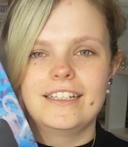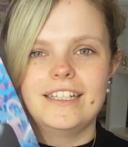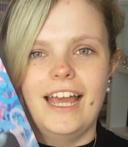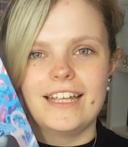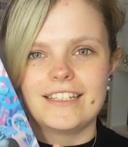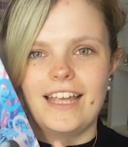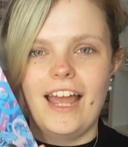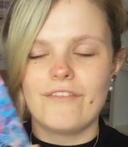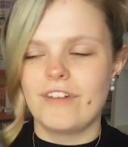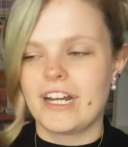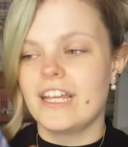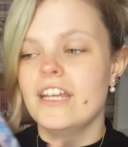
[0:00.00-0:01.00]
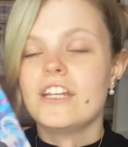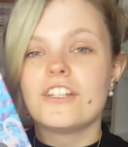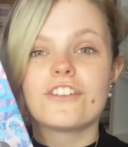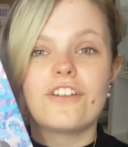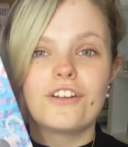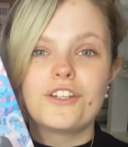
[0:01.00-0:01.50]
yes, I haven't read it.
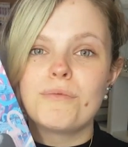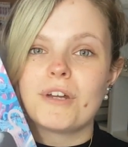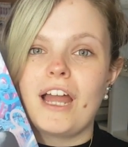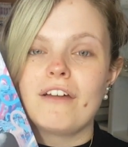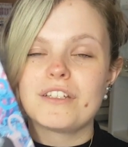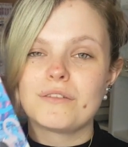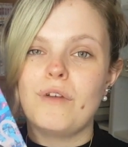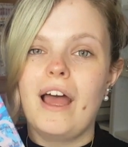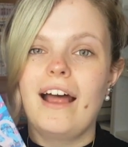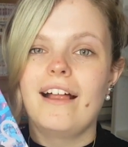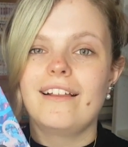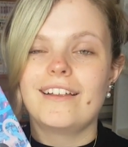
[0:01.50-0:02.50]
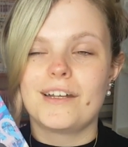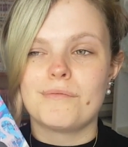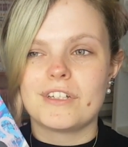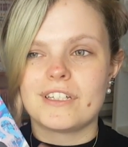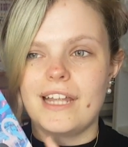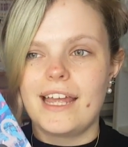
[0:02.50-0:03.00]
She's got a new book out as well and I'm
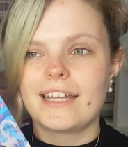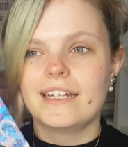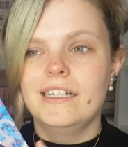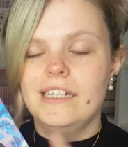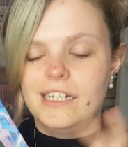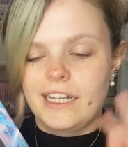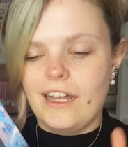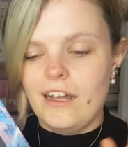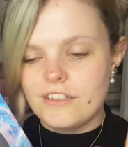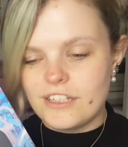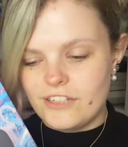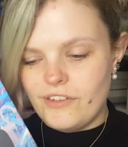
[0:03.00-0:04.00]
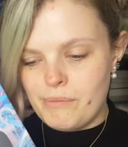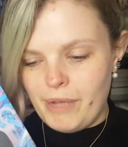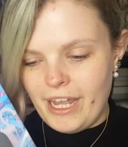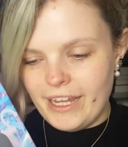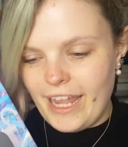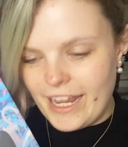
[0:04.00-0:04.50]
just like, I can't justify
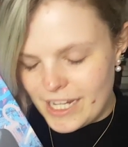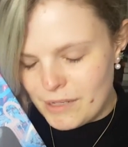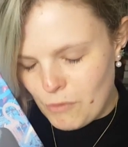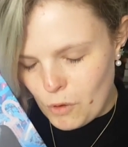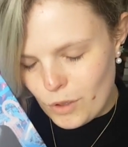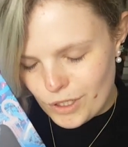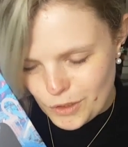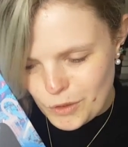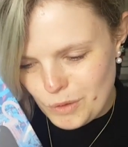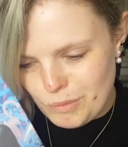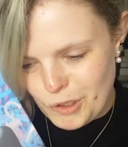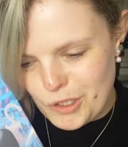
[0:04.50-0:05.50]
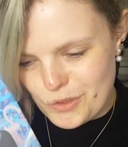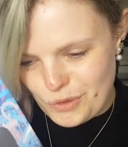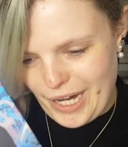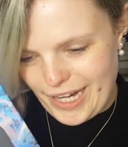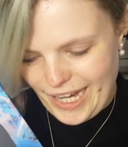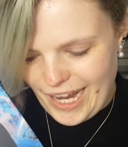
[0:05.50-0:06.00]
buying any more new books
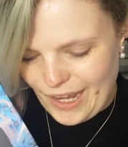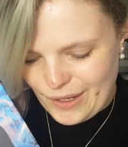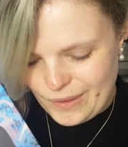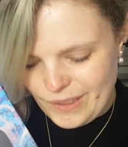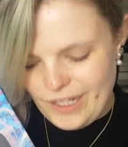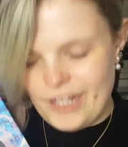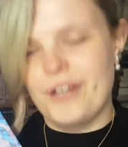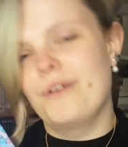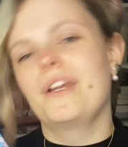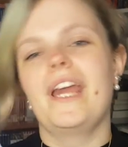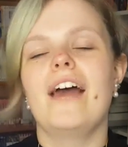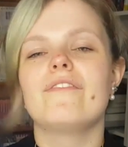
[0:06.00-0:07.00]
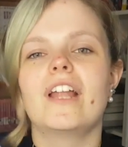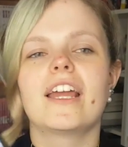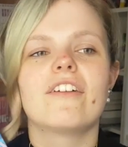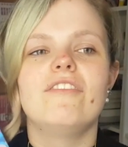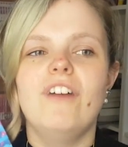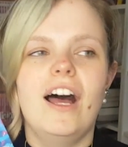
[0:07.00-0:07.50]
right now. I already have
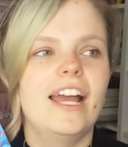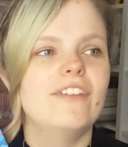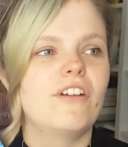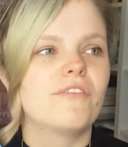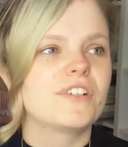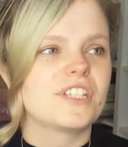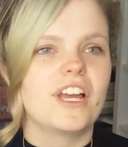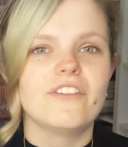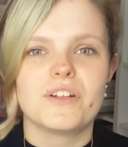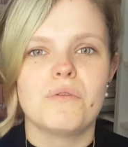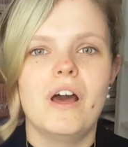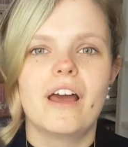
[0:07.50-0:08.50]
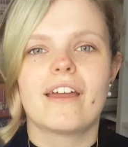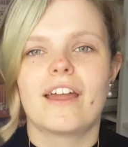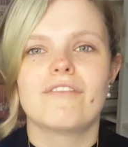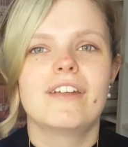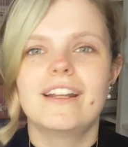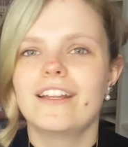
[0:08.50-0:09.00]
like 5 on reserve at work.
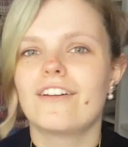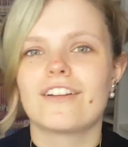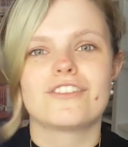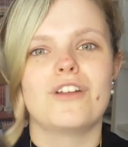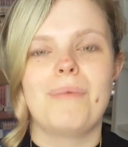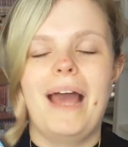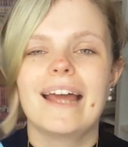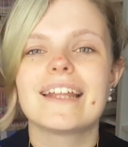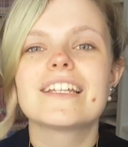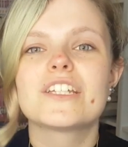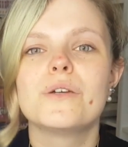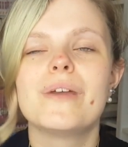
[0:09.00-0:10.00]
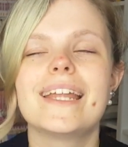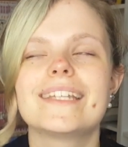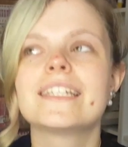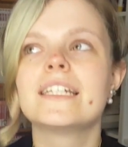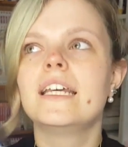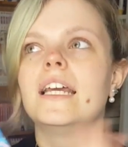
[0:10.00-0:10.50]
I've really got to stop adding to it.